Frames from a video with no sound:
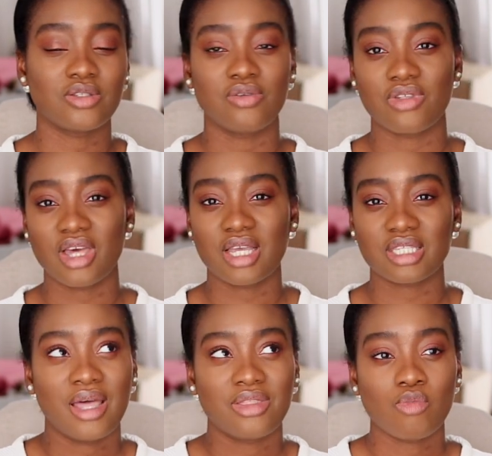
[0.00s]
do that.
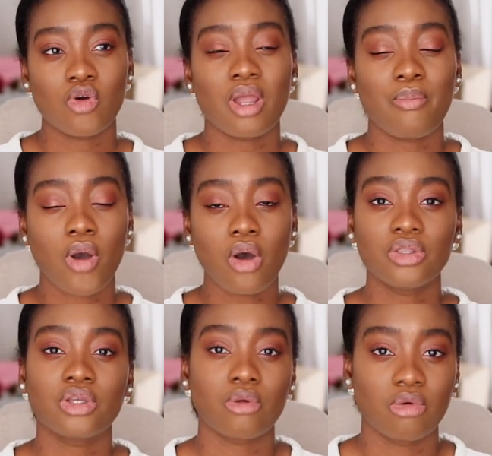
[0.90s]
And the more I
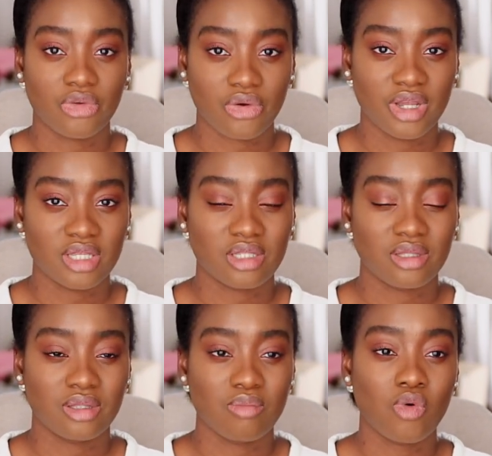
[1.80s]
ponder over it,
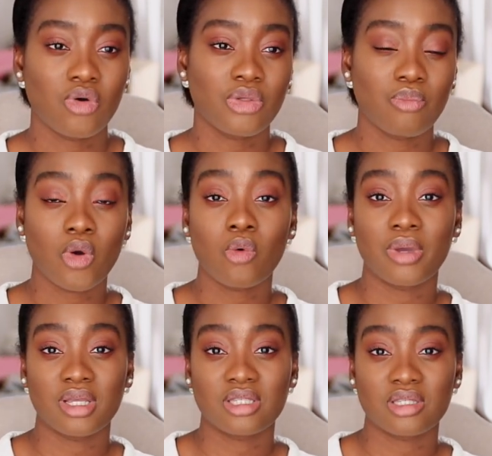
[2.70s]
the more the
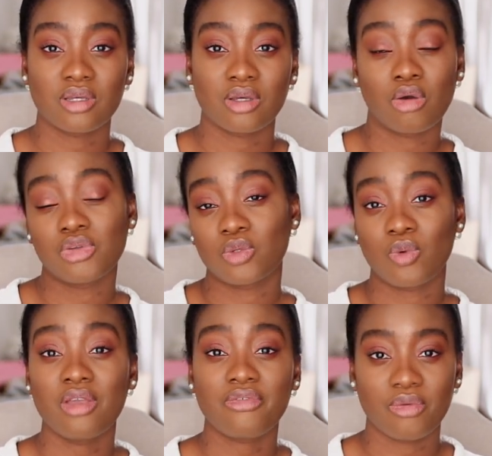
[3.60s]
moment goes
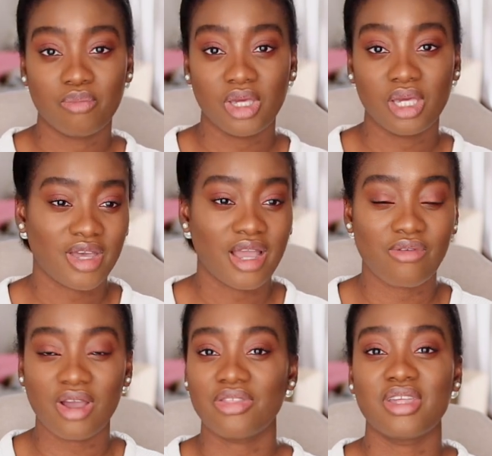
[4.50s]
away from me. I
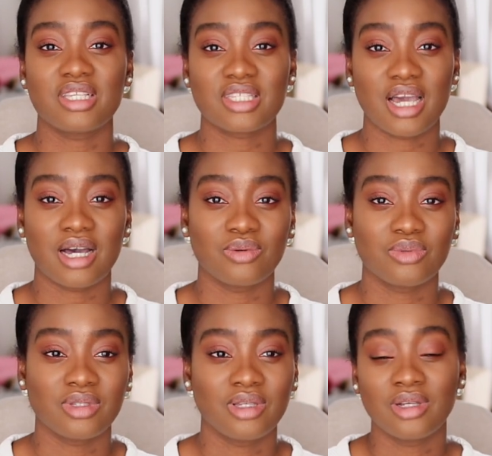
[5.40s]
write things
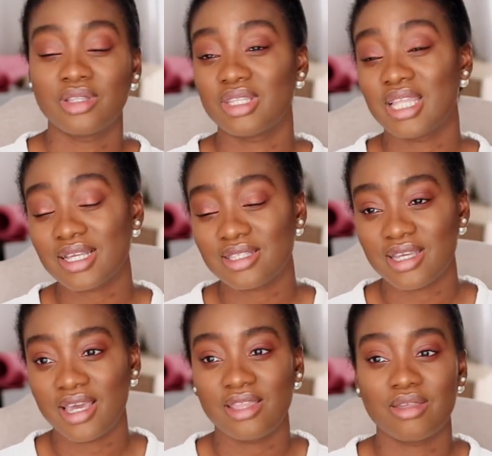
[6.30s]
down. The next
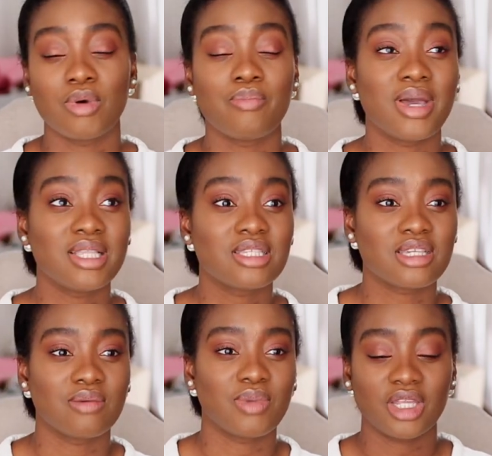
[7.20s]
day, the
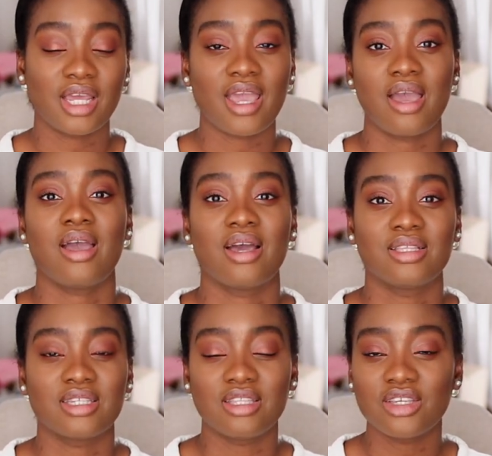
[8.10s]
momentum that I
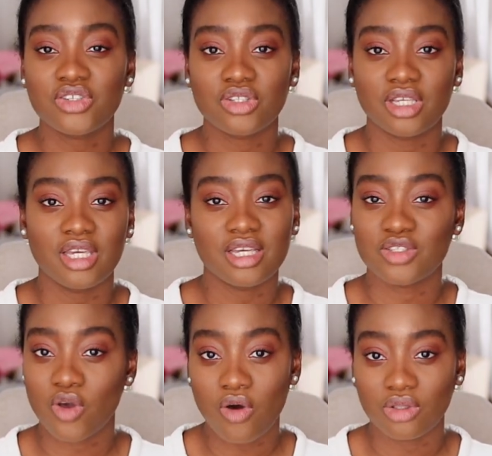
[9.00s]
had initially is
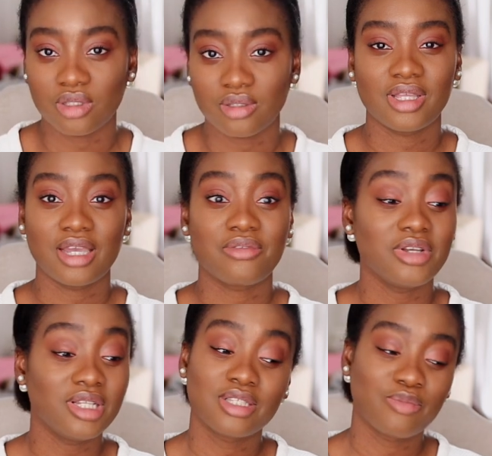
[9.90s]
gone. And I
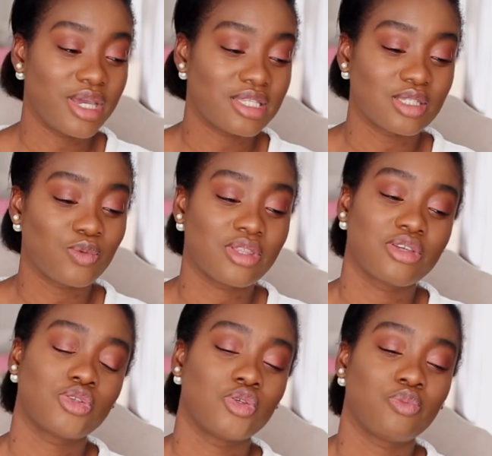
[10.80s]
really debated whether
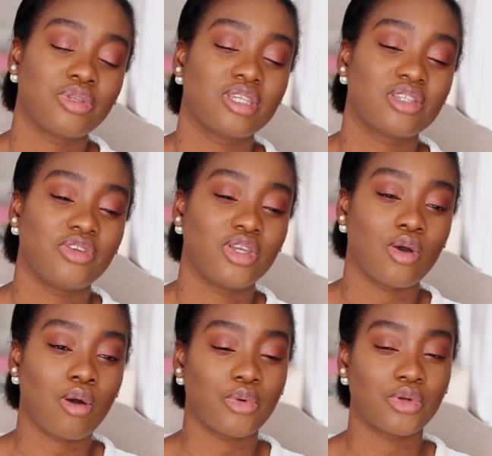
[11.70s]
to put this video
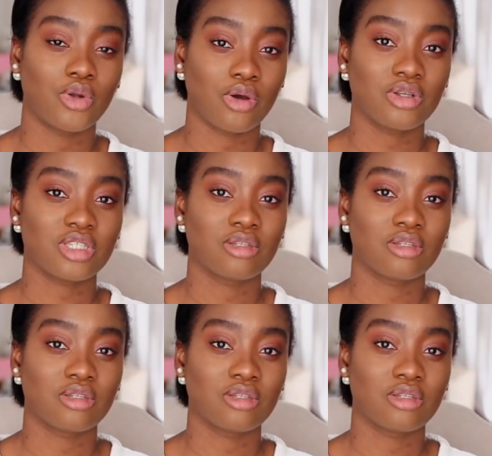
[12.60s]
up or not,